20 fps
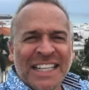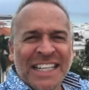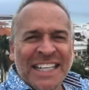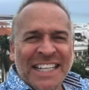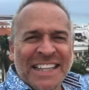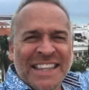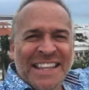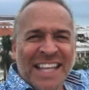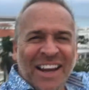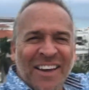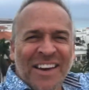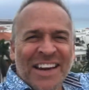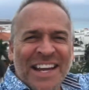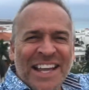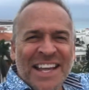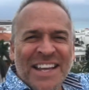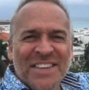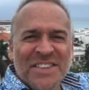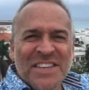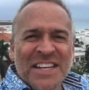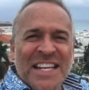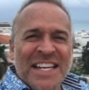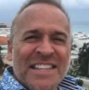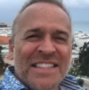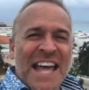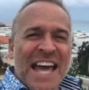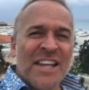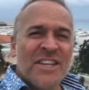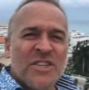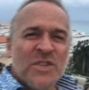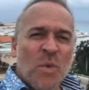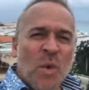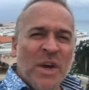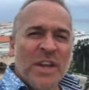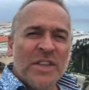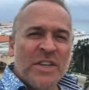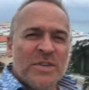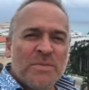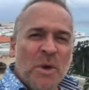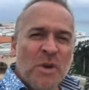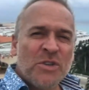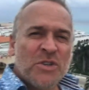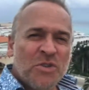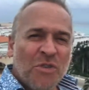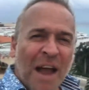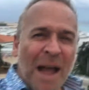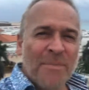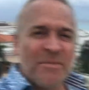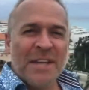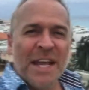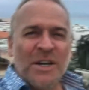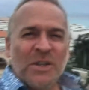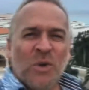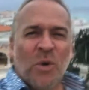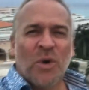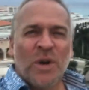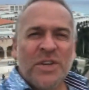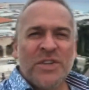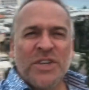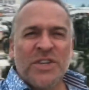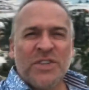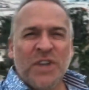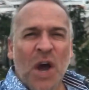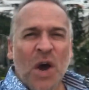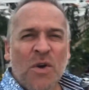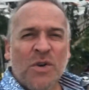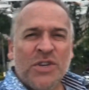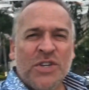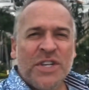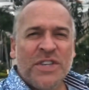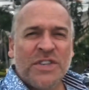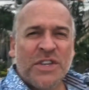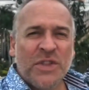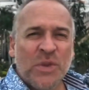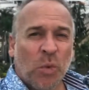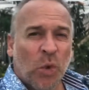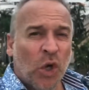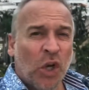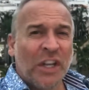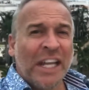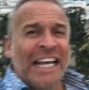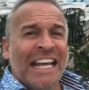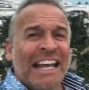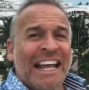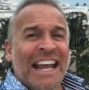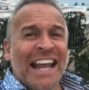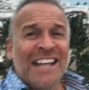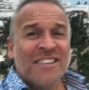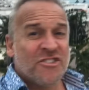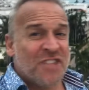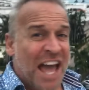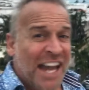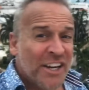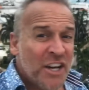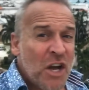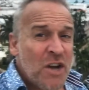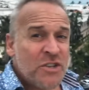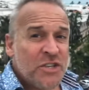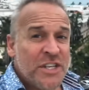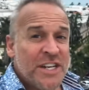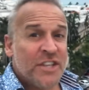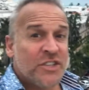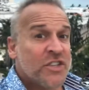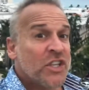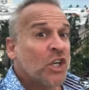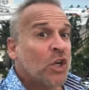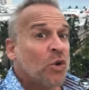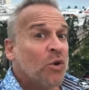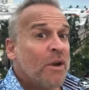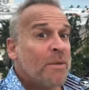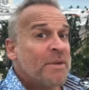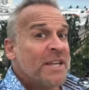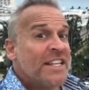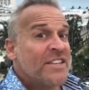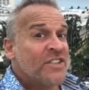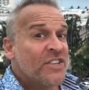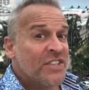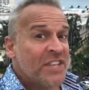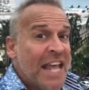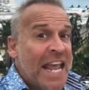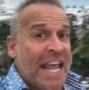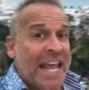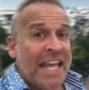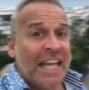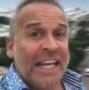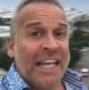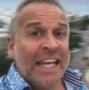There it is. That is one of the most drop-dead gorgeous oceans in the world. It's not an ocean, it's the Caribbean Sea.